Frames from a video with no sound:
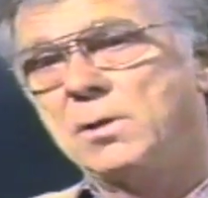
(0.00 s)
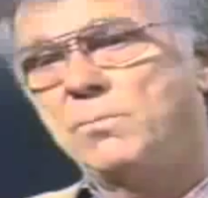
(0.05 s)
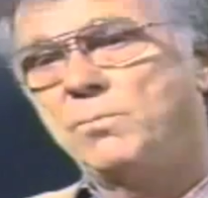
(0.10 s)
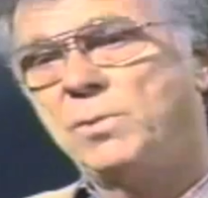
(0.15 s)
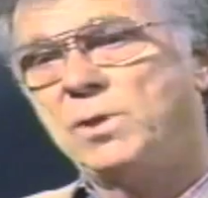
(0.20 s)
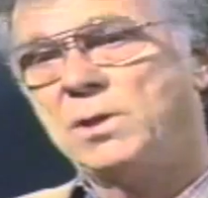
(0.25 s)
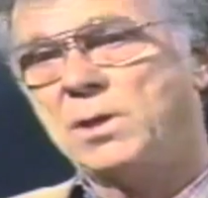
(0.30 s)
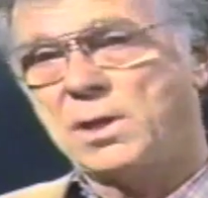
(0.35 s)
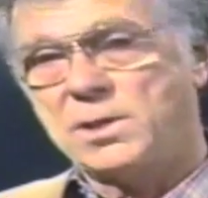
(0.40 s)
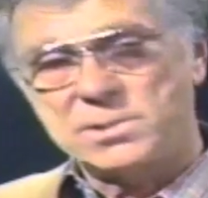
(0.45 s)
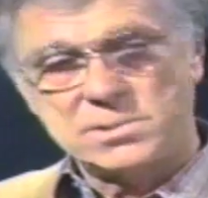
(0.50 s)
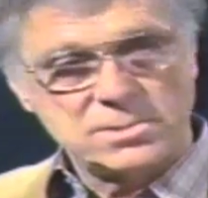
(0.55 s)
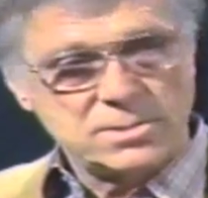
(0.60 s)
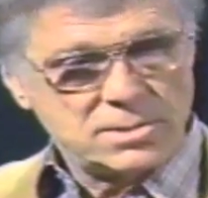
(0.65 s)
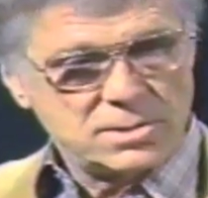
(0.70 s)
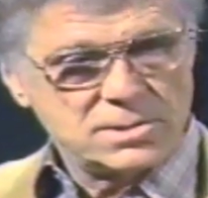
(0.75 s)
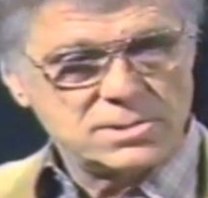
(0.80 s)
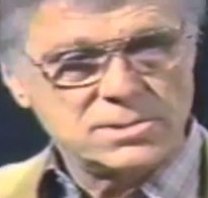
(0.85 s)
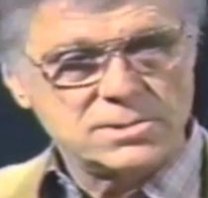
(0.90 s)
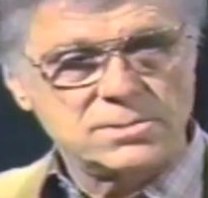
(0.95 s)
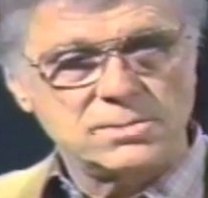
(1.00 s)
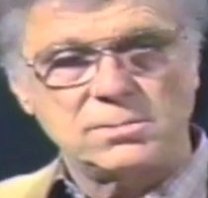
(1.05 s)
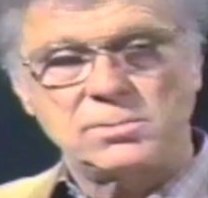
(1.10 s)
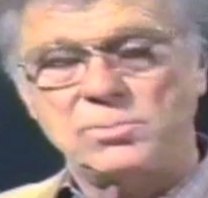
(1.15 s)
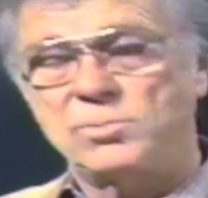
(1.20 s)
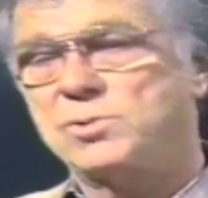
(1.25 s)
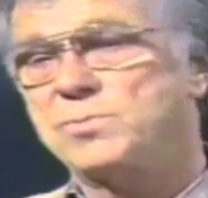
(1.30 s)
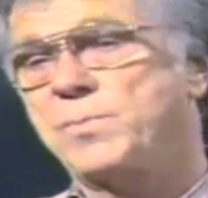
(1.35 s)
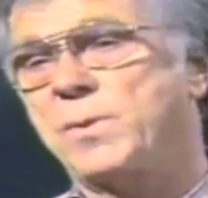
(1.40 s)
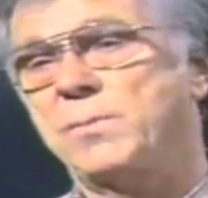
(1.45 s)
be nice to this
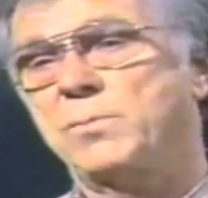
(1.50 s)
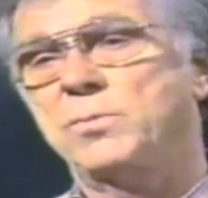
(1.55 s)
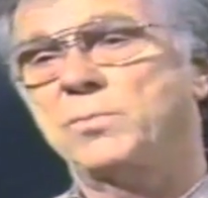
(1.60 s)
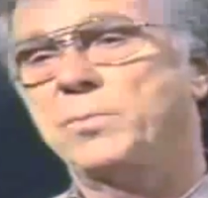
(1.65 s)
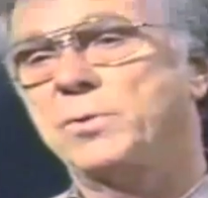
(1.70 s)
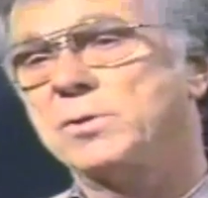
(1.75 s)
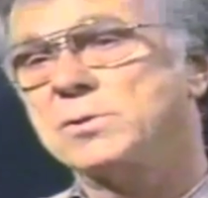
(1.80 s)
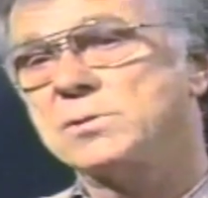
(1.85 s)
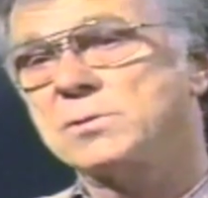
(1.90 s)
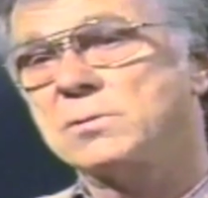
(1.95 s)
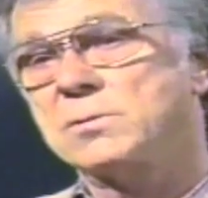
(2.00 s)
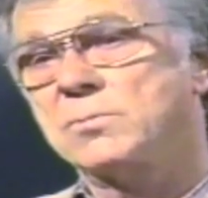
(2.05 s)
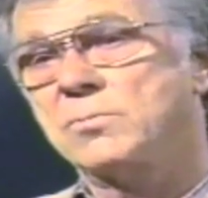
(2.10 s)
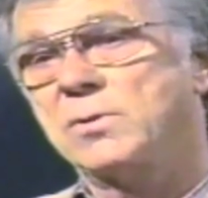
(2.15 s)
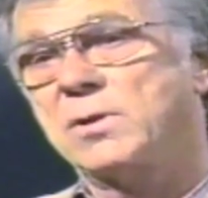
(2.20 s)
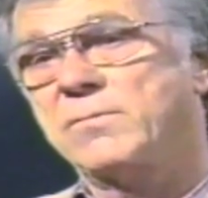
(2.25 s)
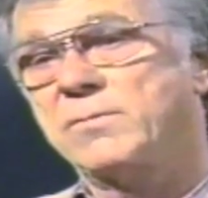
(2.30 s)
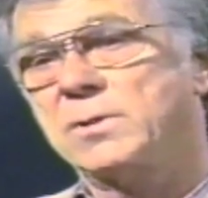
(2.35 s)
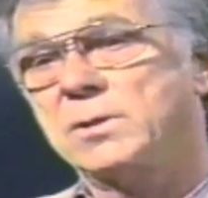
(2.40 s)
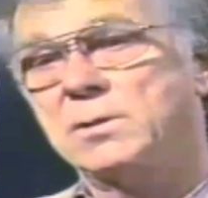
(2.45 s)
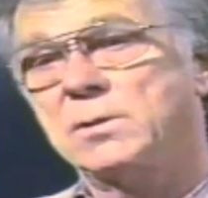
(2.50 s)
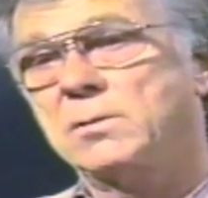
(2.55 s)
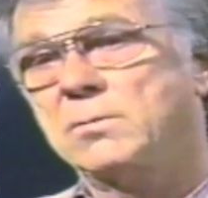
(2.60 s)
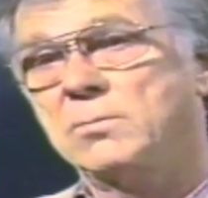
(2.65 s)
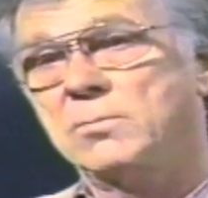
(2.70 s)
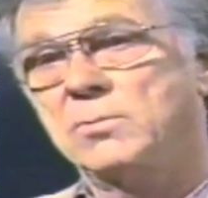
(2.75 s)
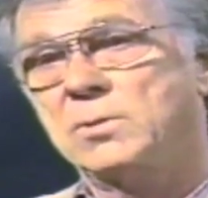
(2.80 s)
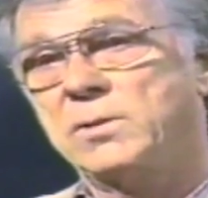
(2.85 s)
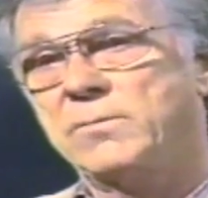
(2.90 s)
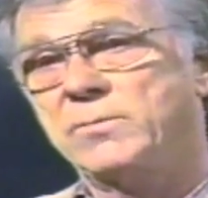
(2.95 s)
newspaper person, or
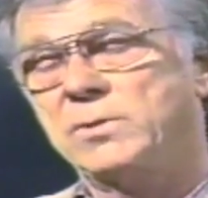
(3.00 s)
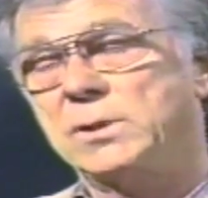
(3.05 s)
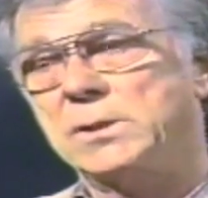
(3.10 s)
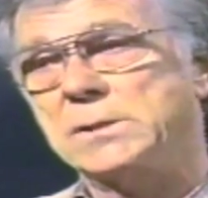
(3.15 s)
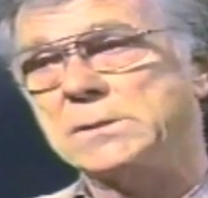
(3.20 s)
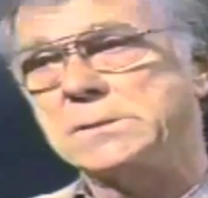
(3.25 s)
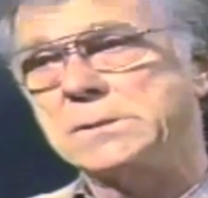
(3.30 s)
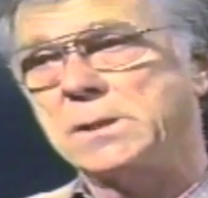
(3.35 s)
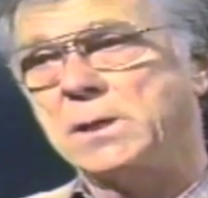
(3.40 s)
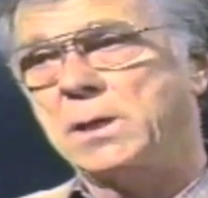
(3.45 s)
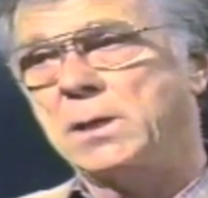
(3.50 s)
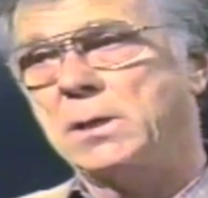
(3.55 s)
whatever it is.